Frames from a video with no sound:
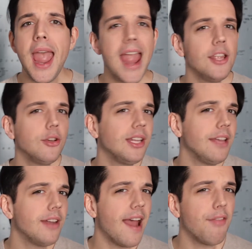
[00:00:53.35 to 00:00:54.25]
and you can
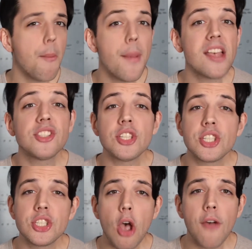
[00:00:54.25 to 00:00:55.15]
even have the best
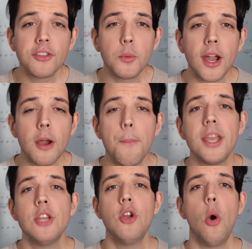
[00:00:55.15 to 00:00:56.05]
software,
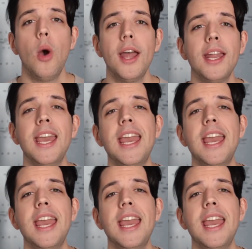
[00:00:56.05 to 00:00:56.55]
but you know what?